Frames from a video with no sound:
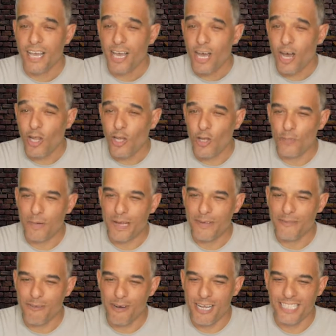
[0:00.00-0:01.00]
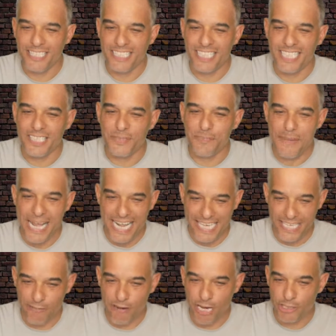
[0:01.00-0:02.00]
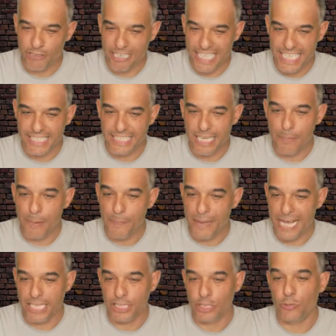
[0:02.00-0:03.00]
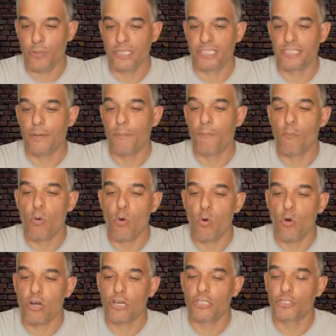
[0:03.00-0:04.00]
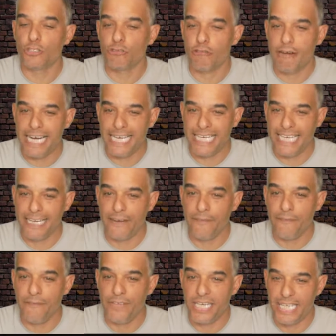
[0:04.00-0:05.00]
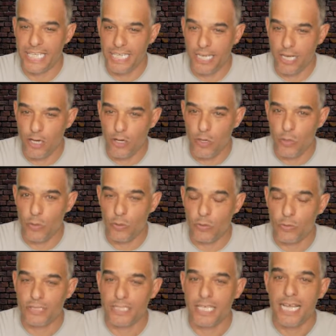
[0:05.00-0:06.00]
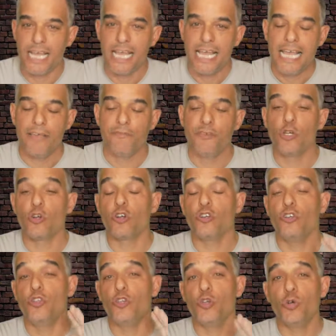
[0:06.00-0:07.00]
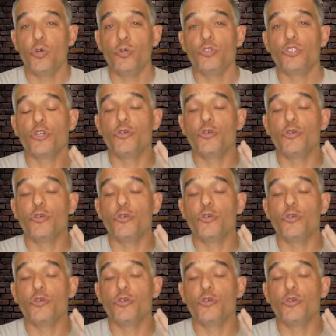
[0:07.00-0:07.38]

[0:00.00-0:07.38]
Hello, my friends. It's Manny Rodriguez coming back at you with some more training videos. If you are new to